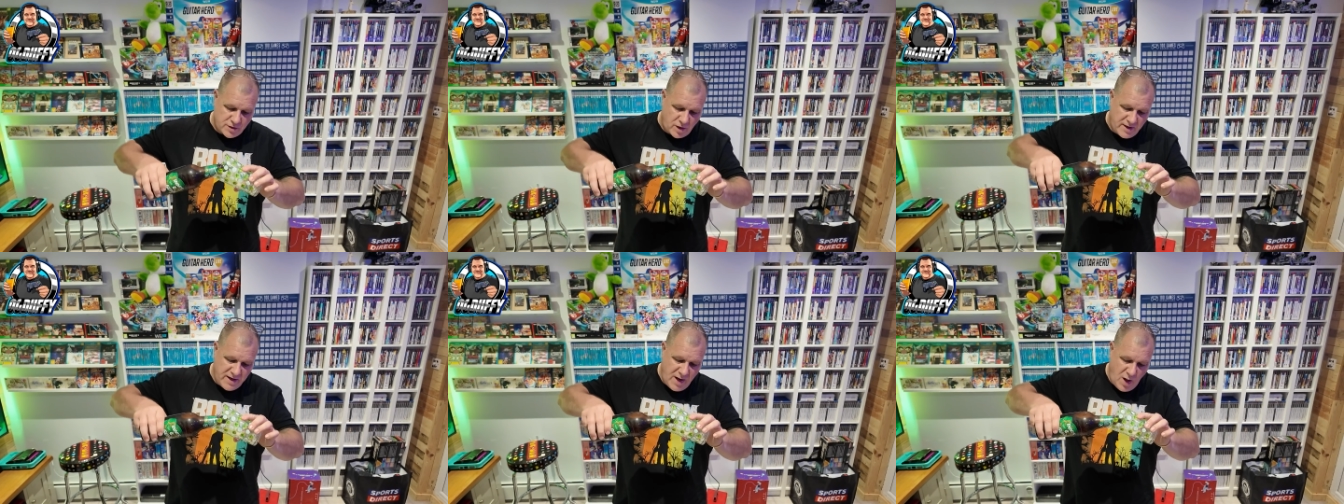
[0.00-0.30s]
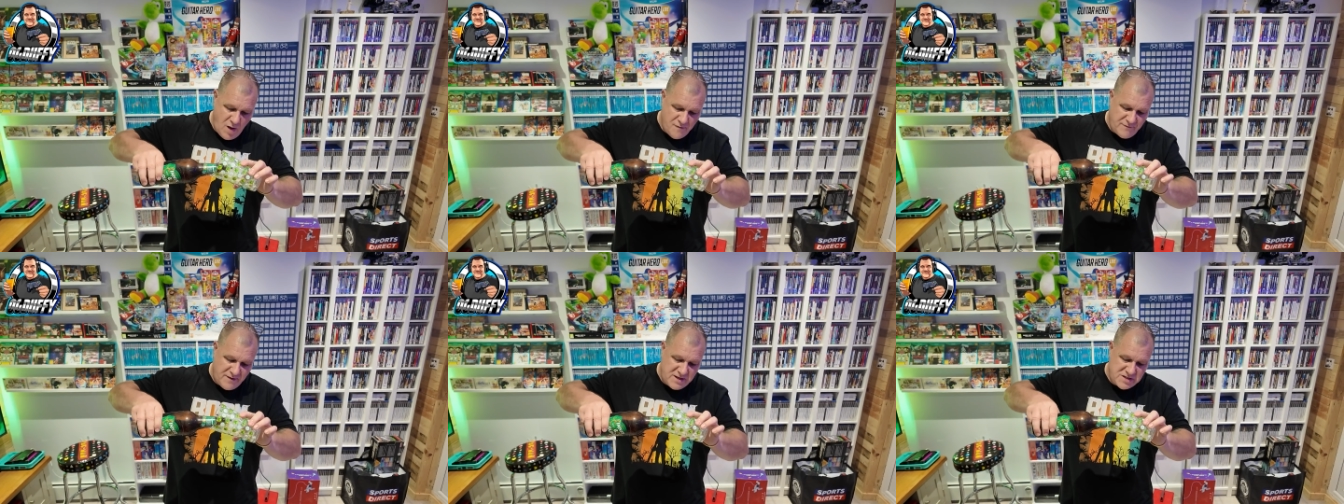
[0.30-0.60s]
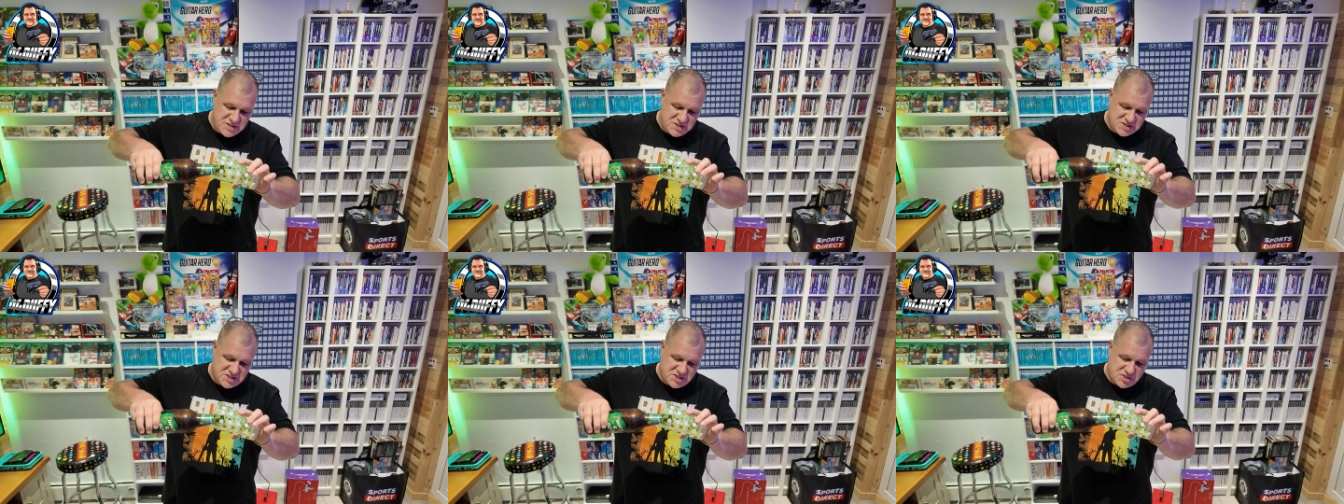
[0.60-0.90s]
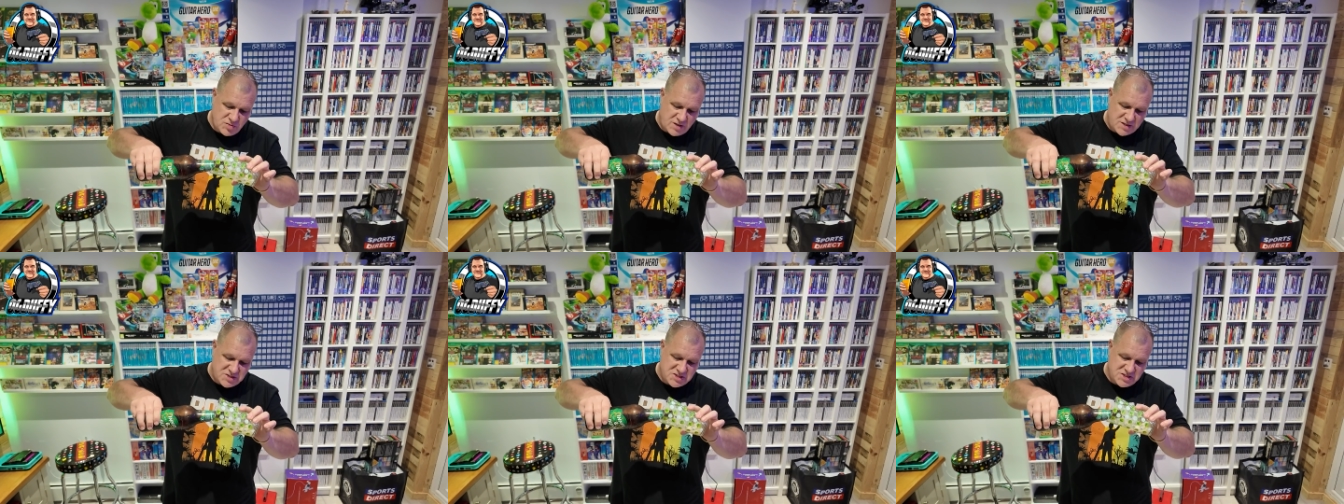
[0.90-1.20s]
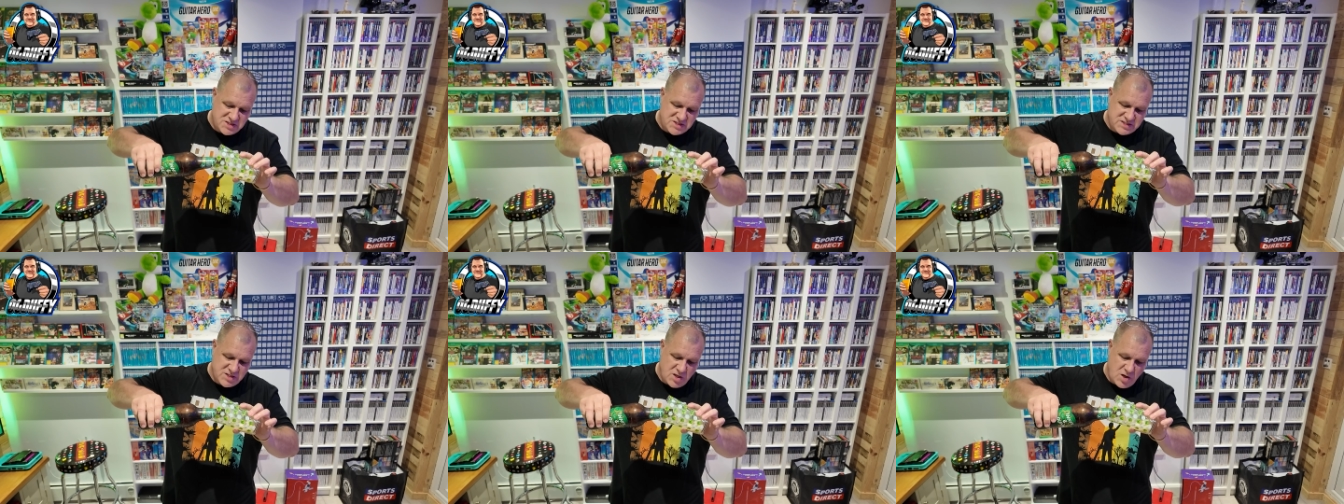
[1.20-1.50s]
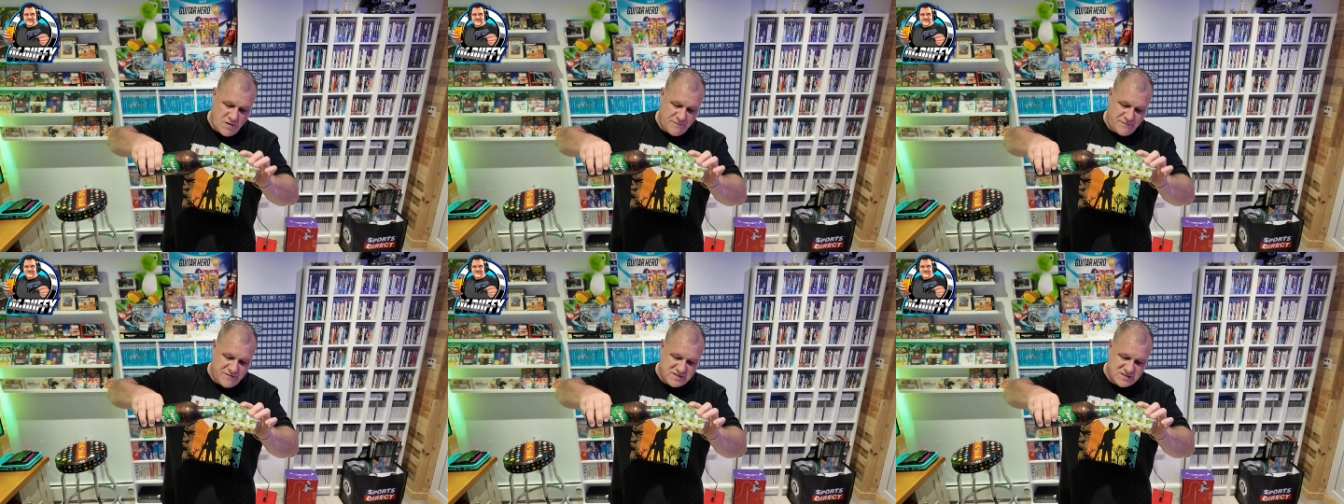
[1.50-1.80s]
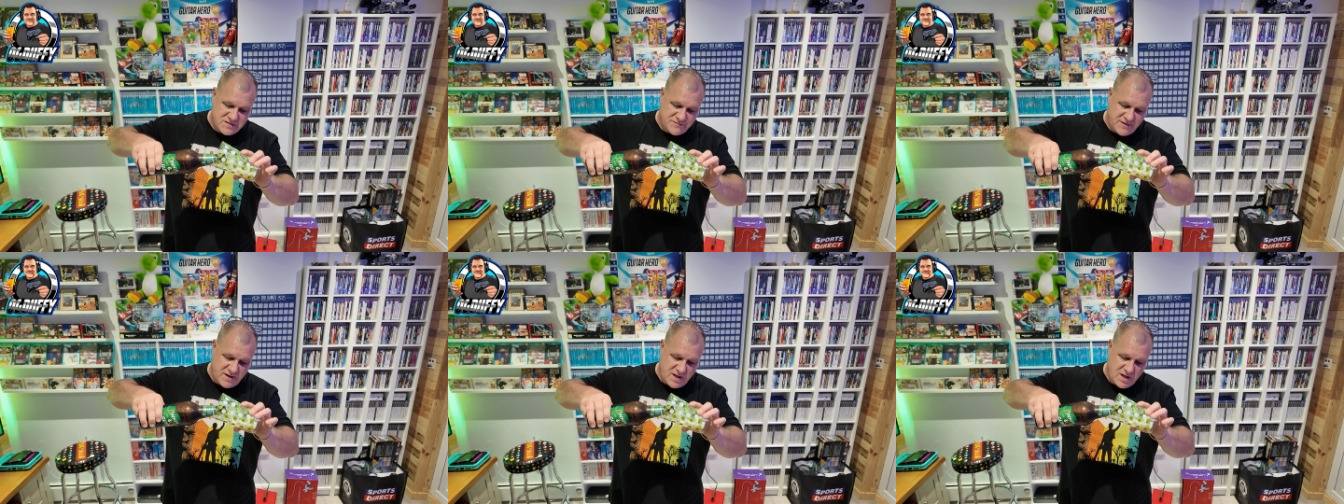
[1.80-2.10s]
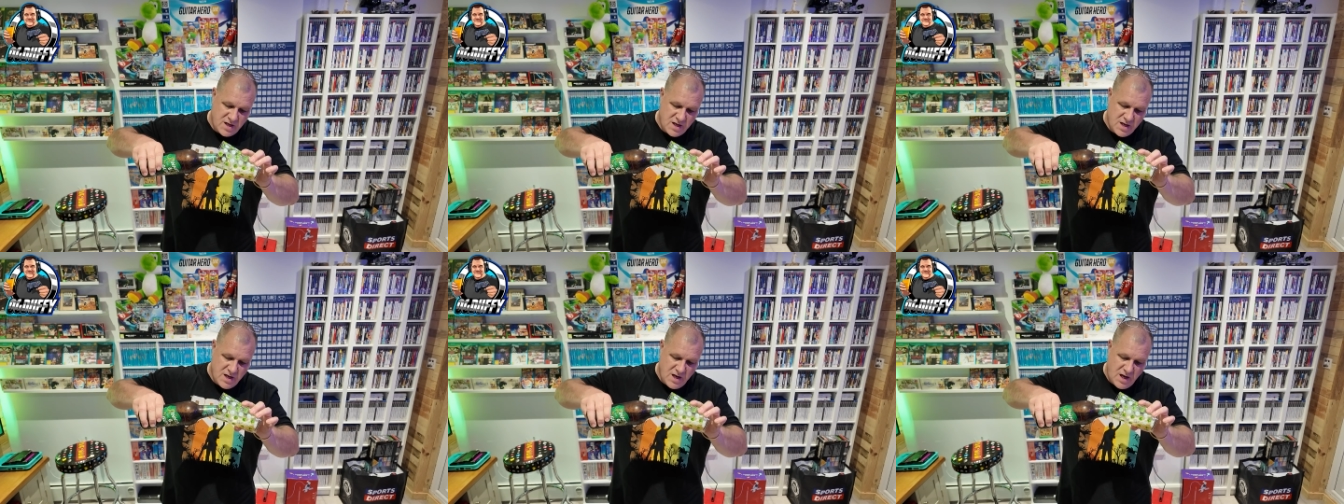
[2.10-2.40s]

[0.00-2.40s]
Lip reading: I know I've only just scratched the surface of it,